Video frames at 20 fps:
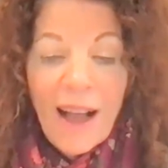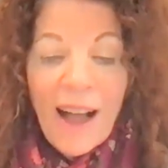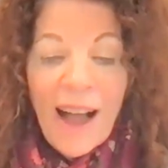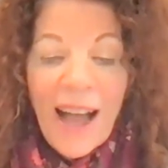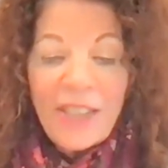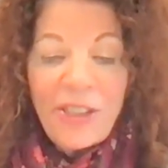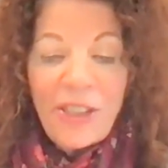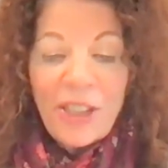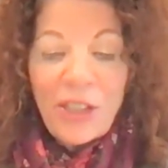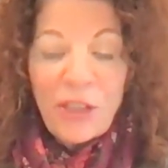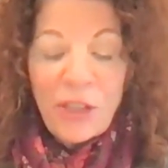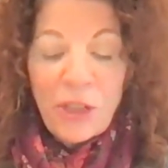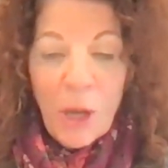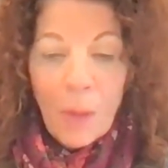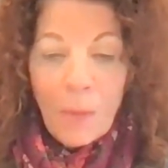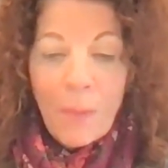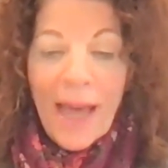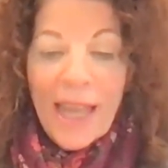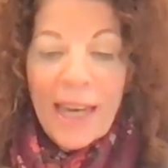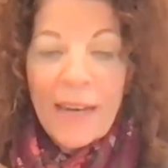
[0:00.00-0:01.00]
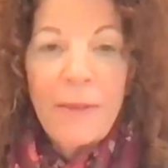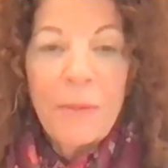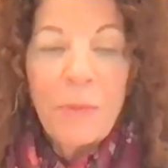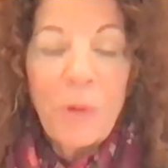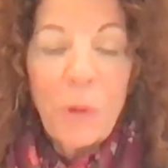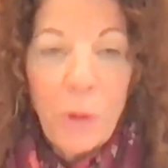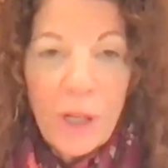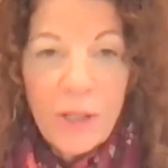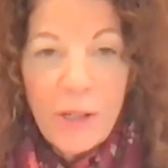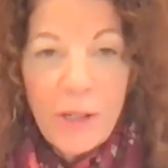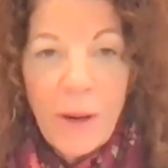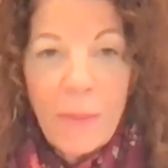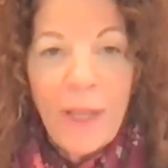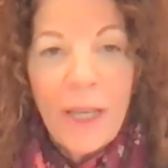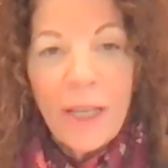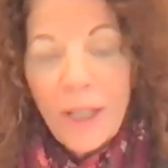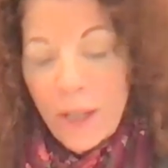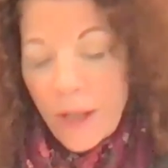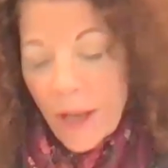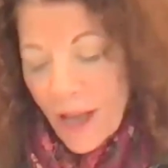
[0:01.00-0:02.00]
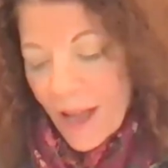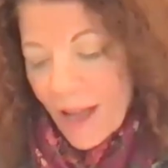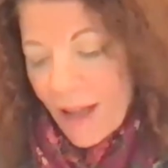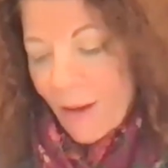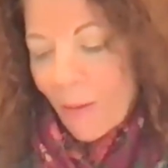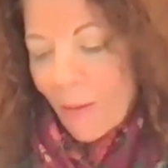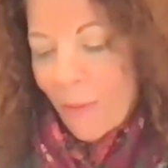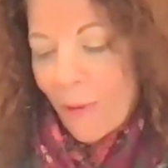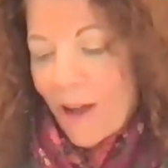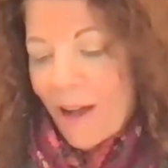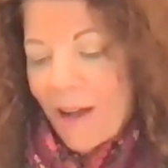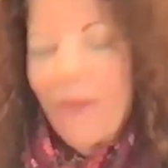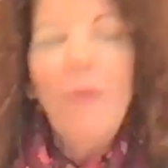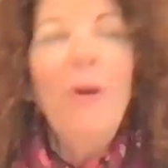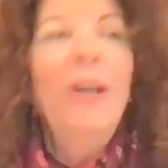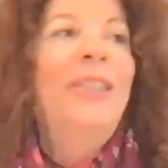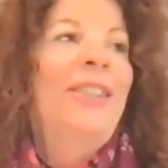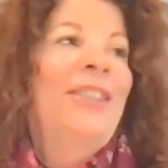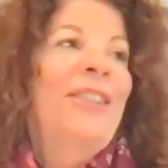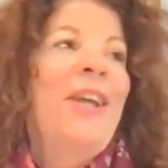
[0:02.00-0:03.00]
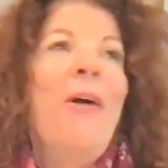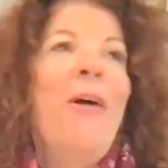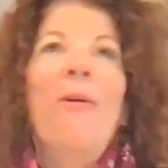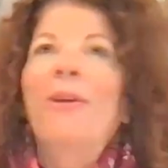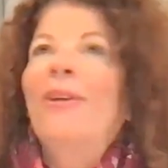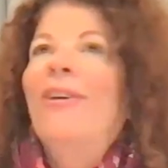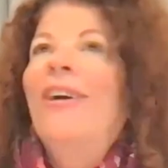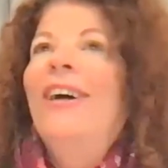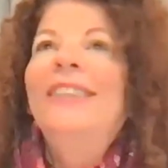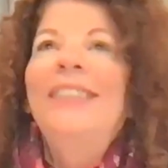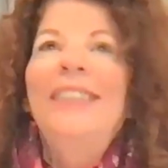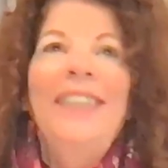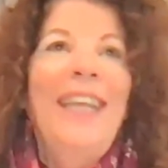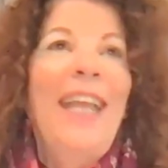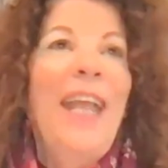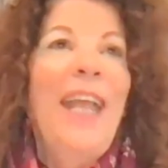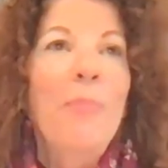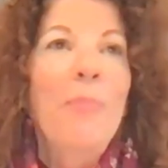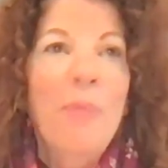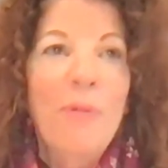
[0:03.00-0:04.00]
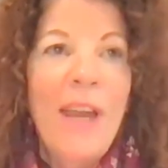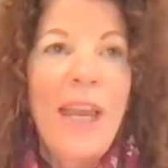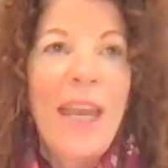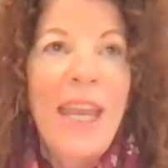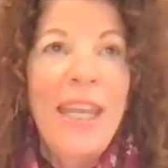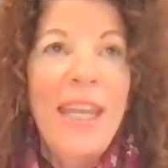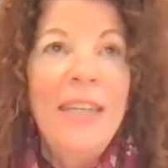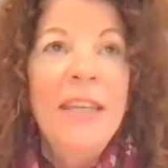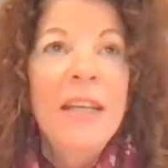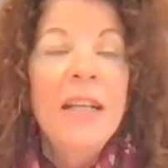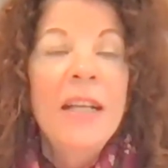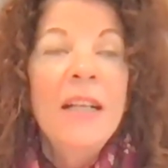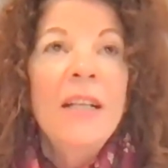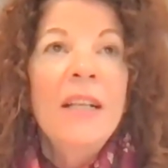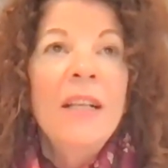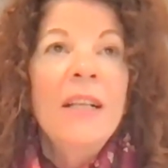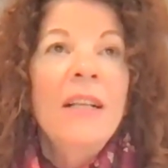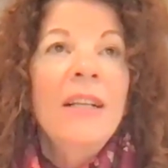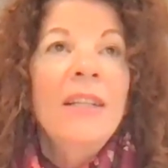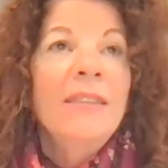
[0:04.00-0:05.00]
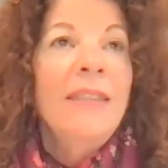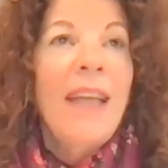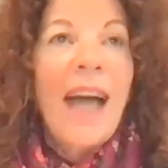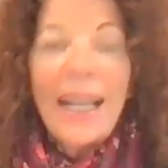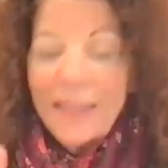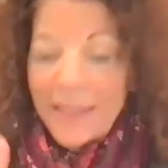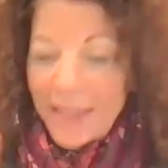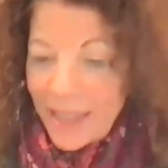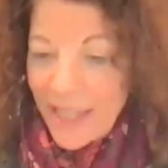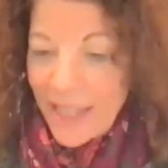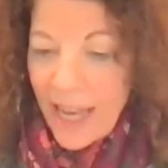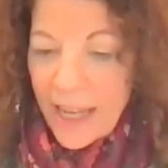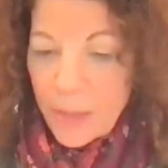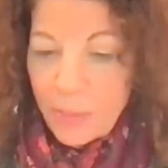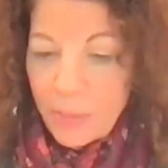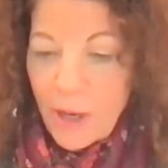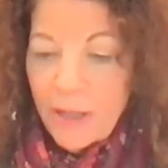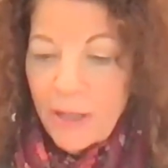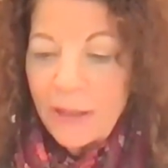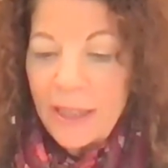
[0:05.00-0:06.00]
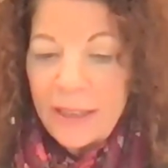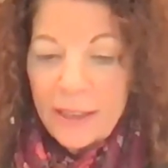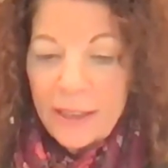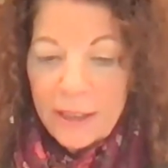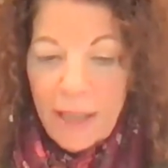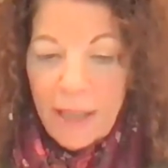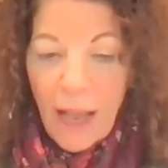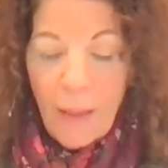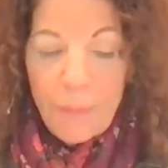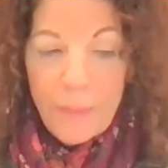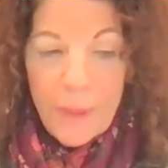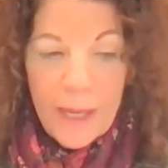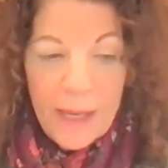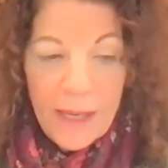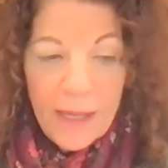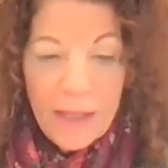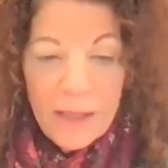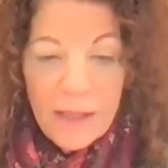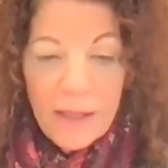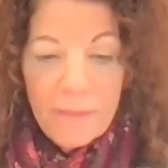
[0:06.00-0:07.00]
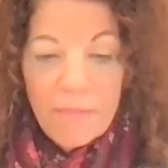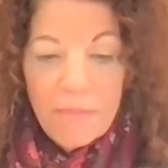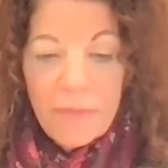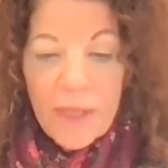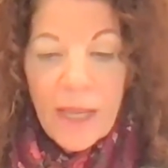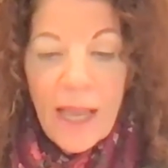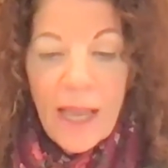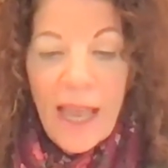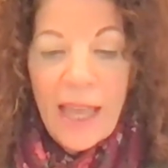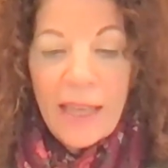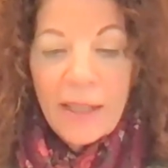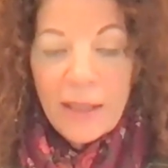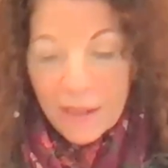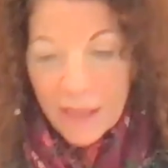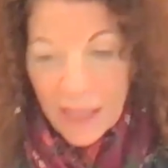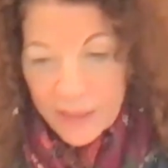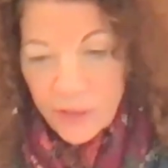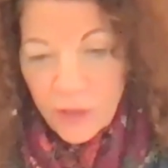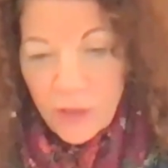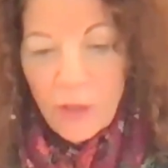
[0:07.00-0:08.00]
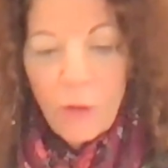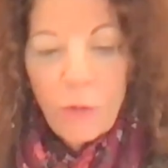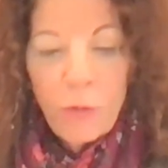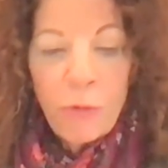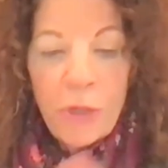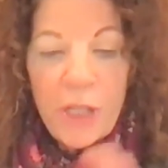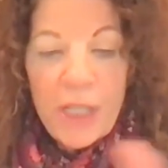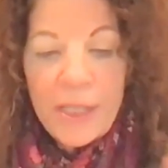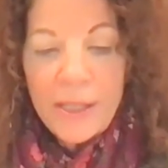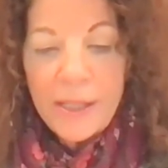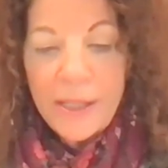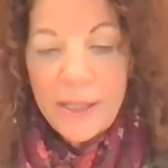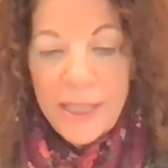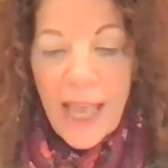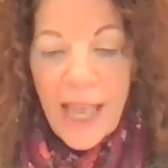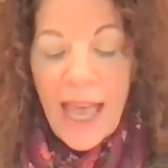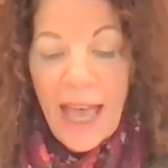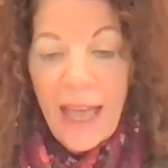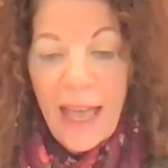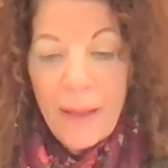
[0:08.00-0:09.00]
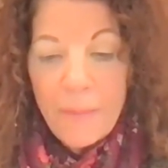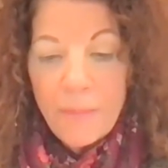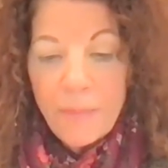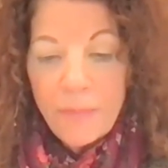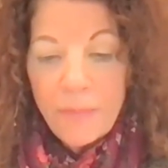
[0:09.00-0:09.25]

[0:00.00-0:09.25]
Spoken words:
I just jump out of them quicker. I'm like, whoa, what's going on today, brain? Not today, Greg. Let's stop it and let's reset.